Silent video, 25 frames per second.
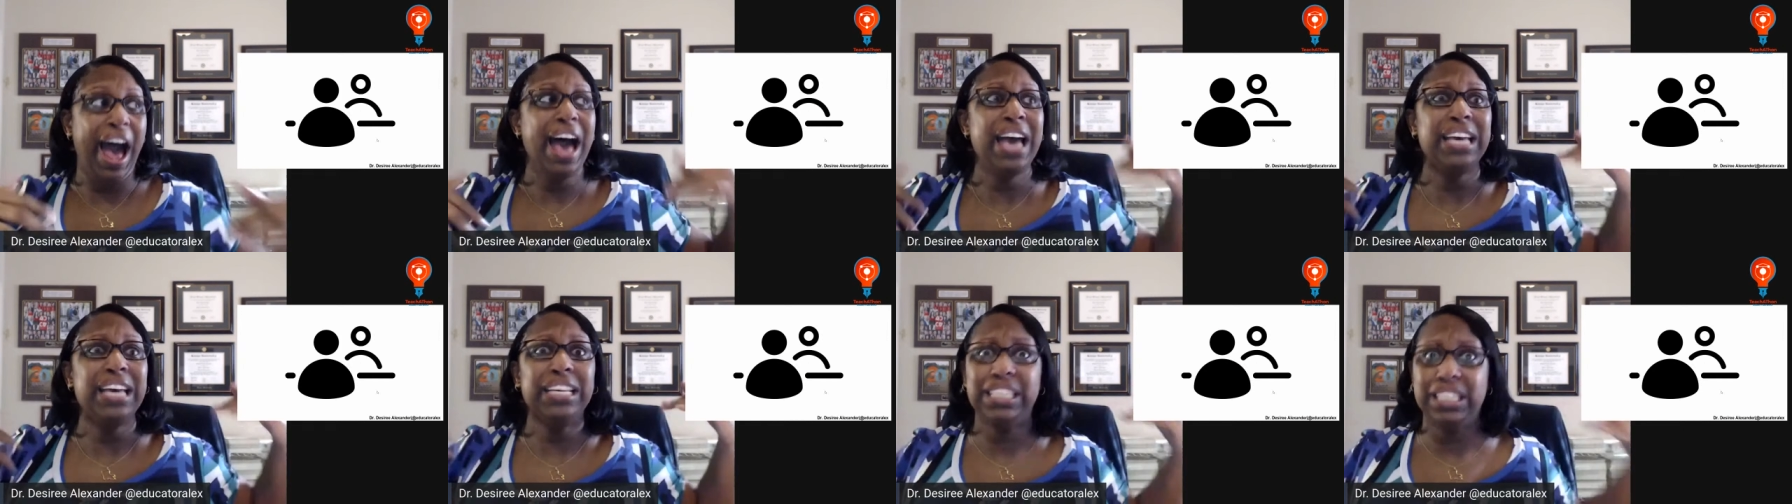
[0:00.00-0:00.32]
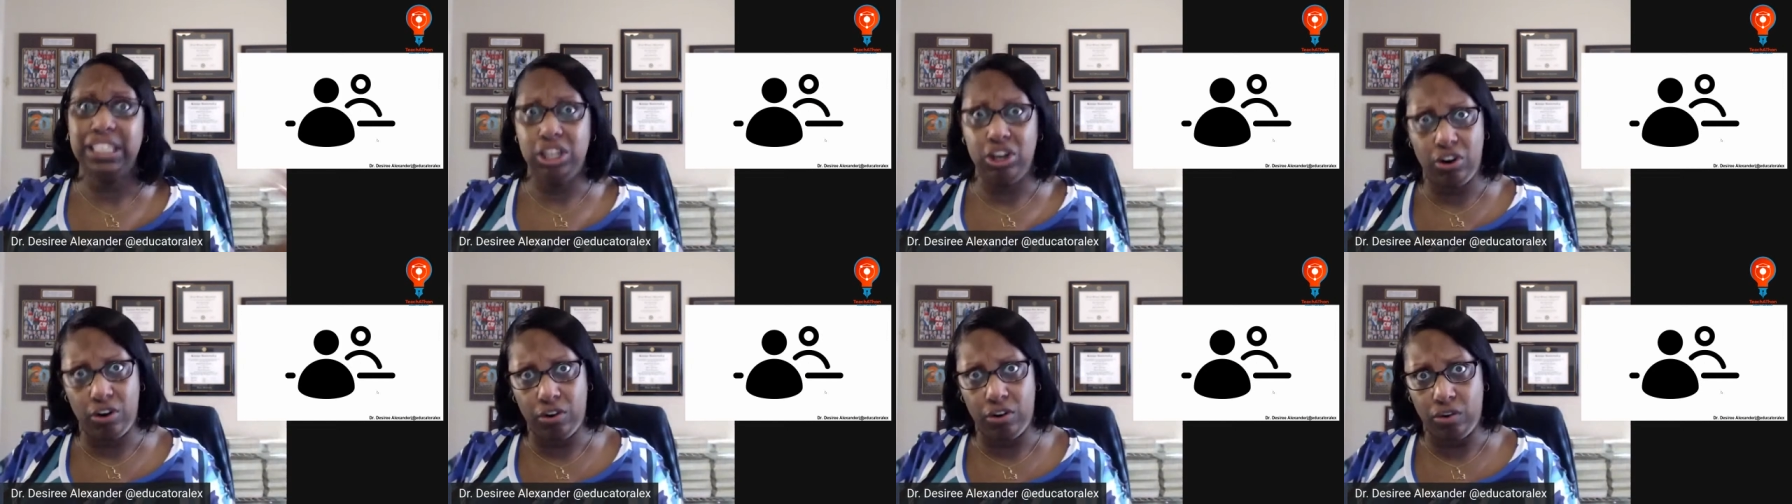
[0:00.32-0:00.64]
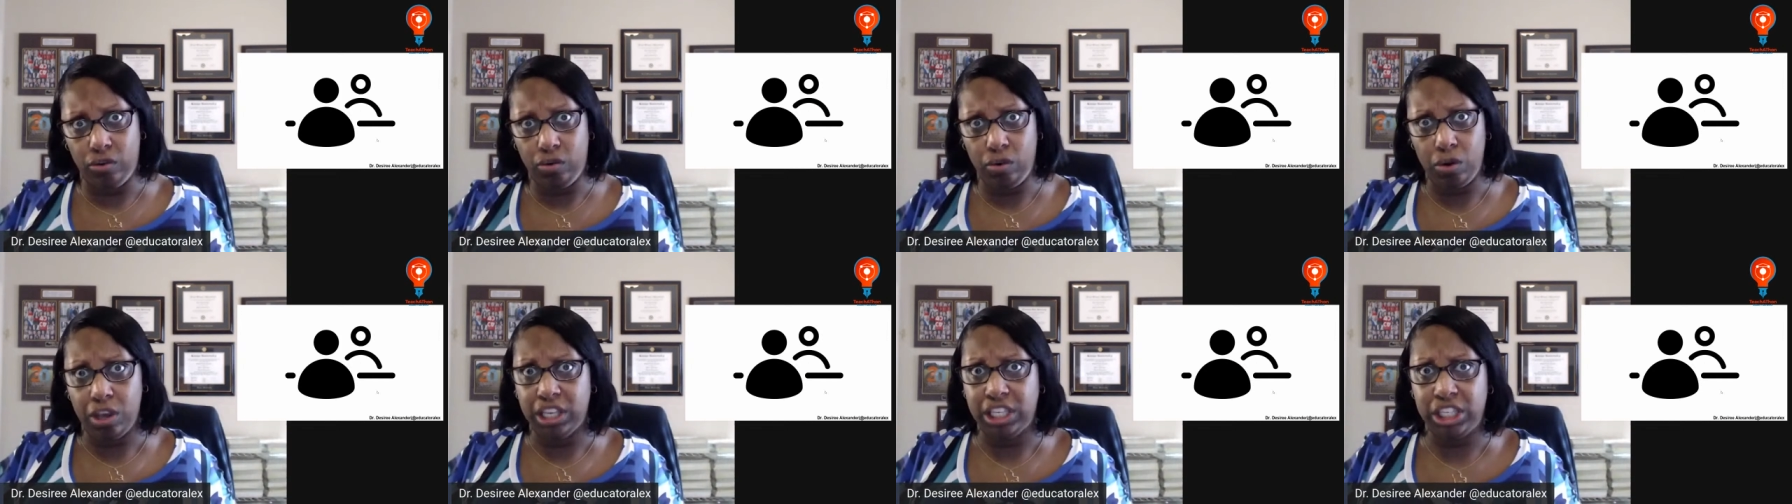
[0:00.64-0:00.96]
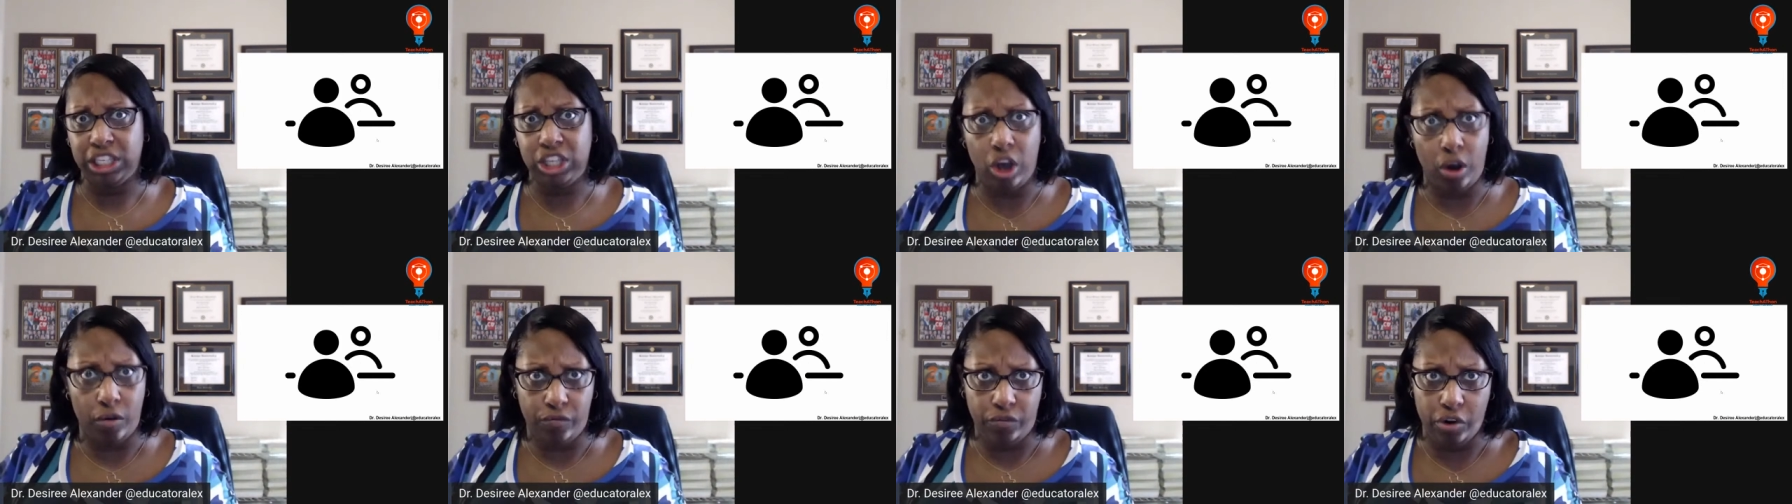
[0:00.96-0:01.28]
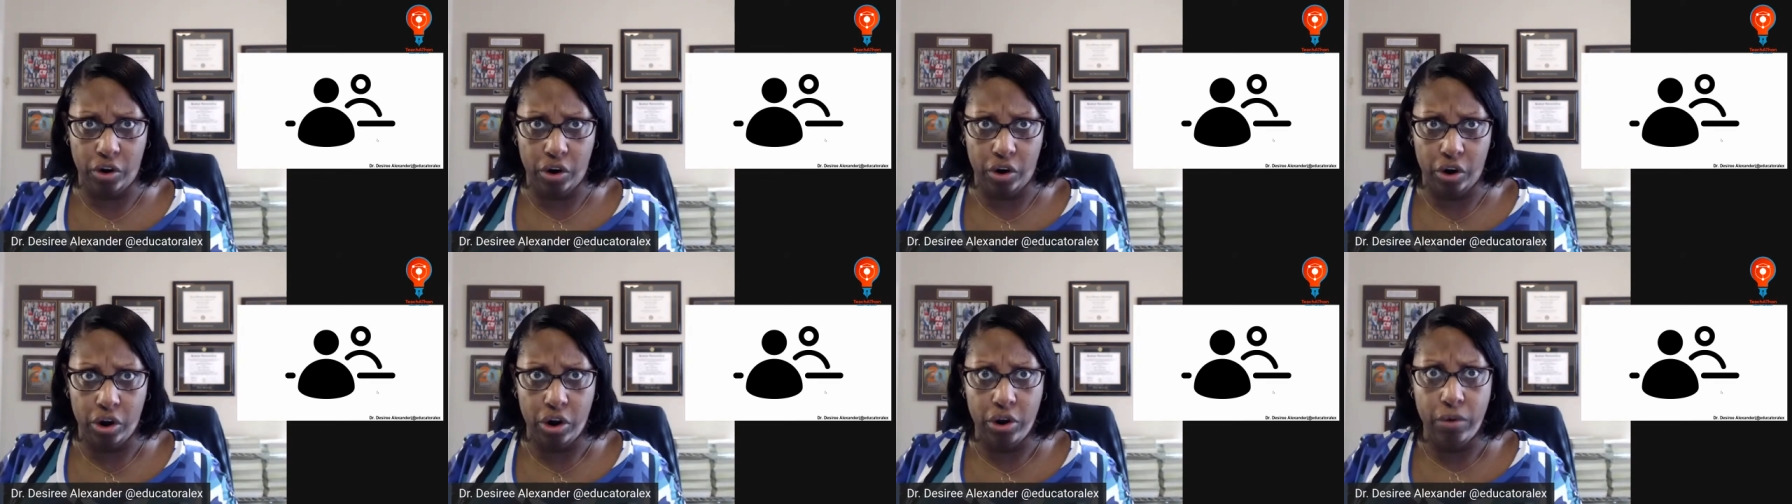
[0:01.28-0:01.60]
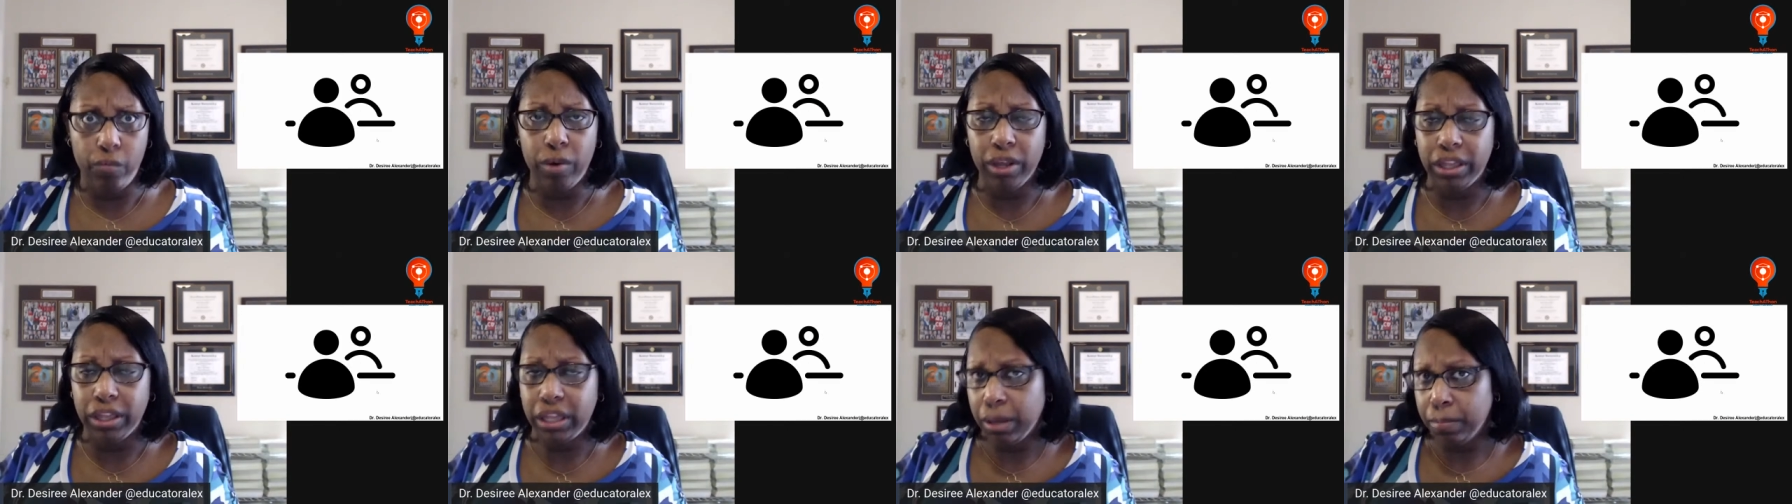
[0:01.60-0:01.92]
I still suffer
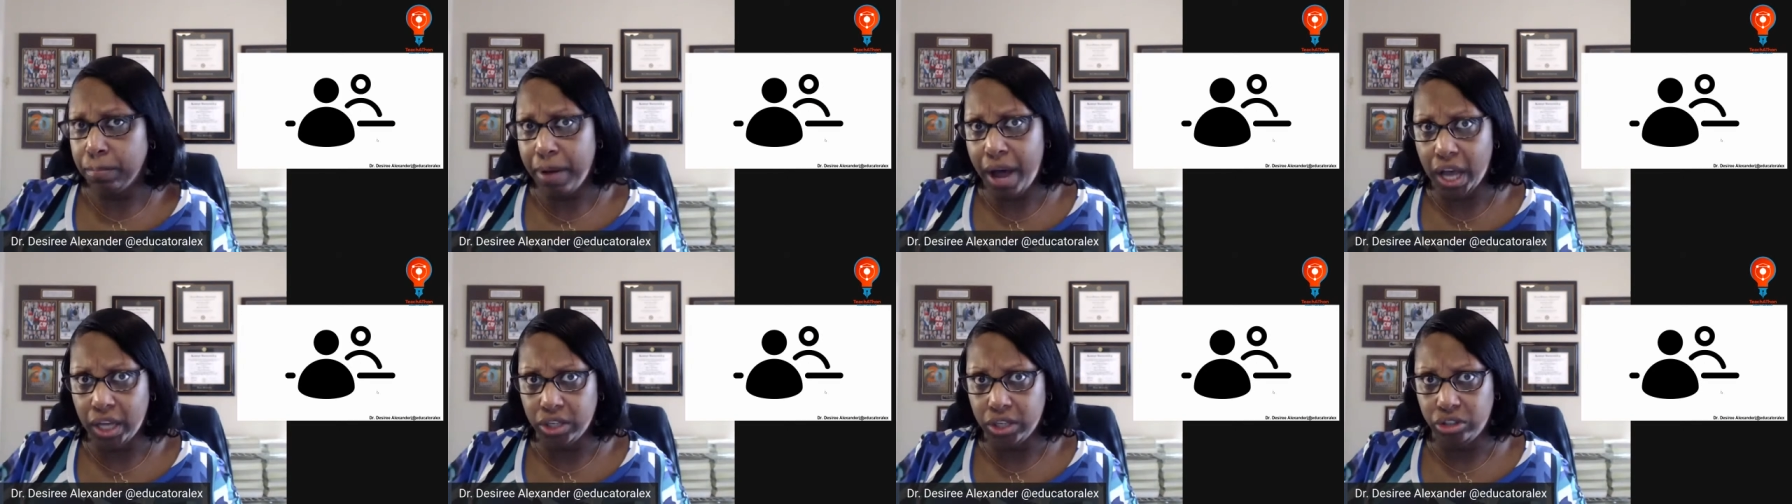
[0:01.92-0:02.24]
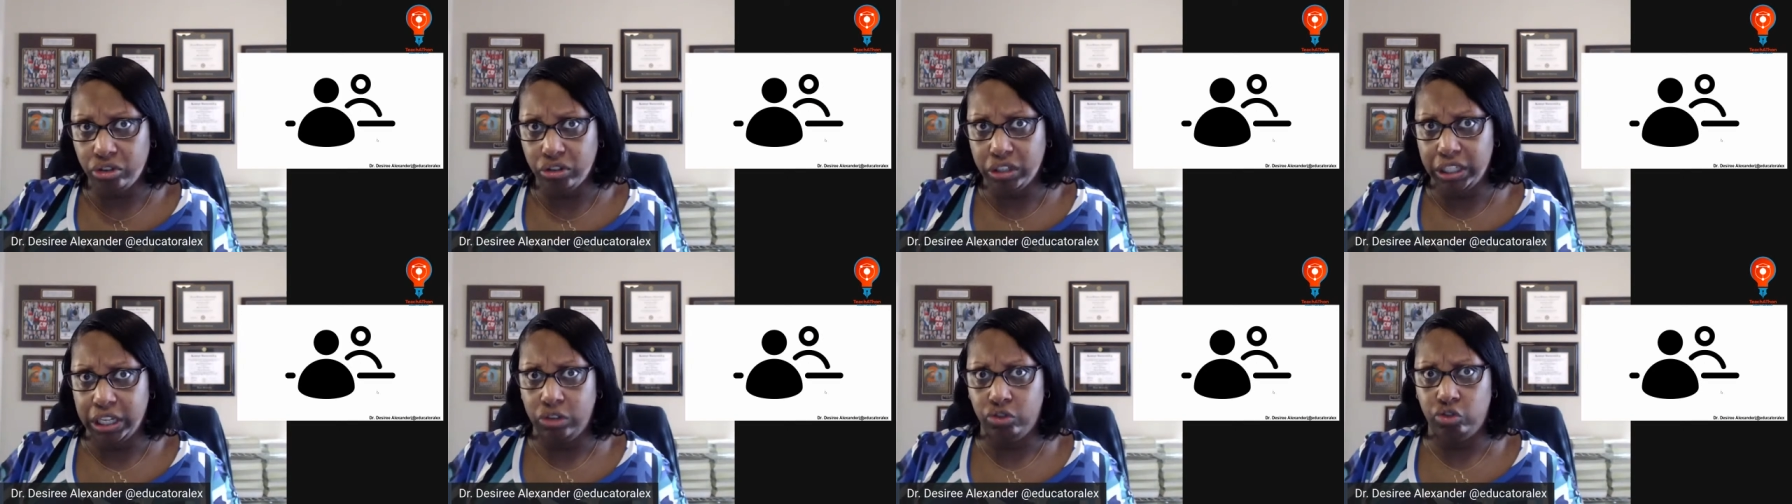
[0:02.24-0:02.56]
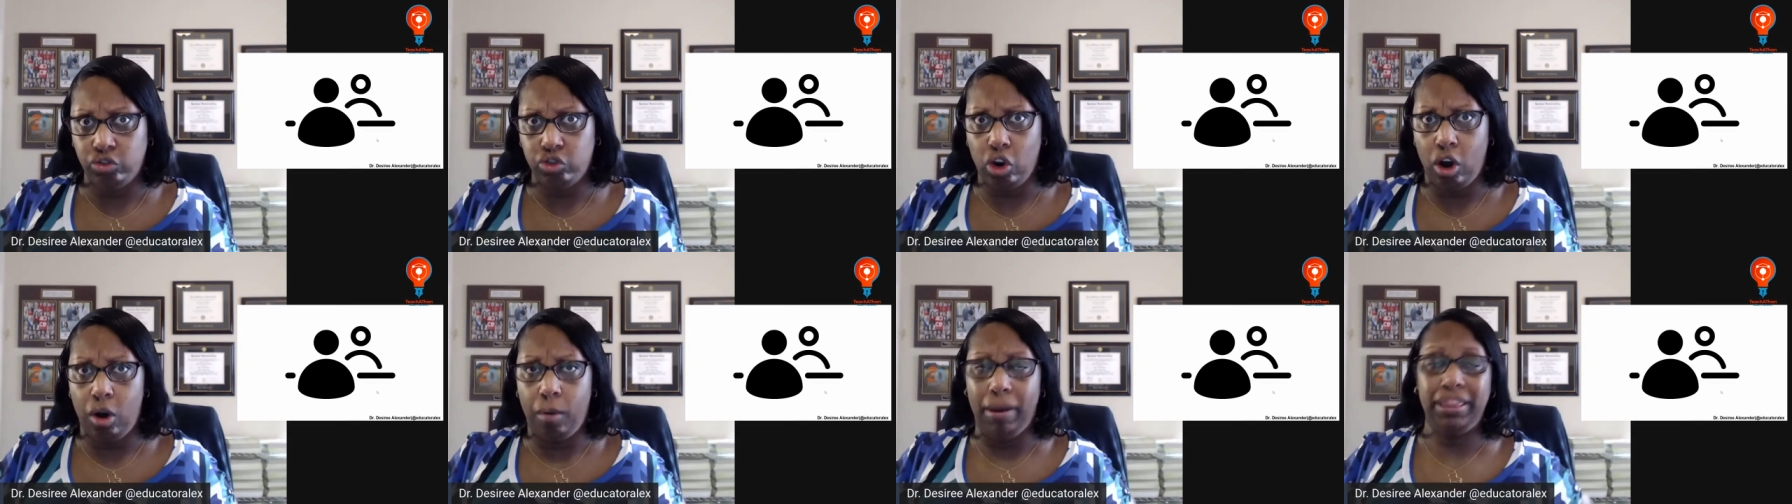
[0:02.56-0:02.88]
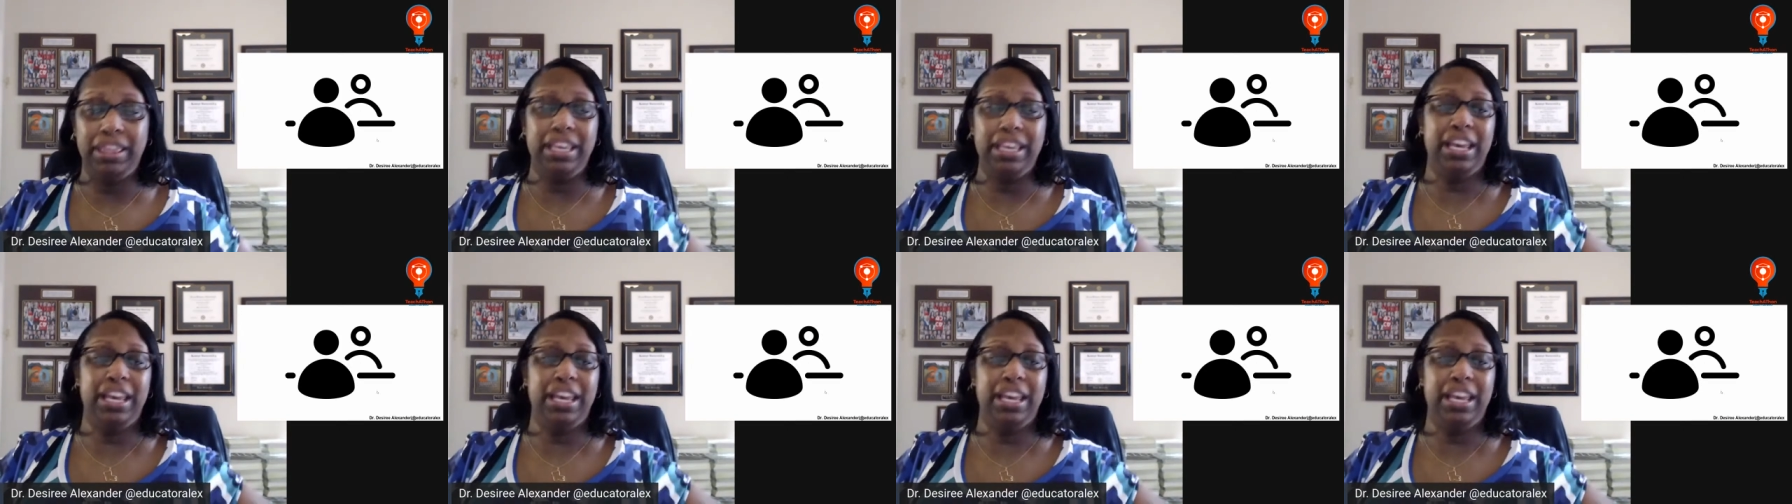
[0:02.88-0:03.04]
with imposter syndrome.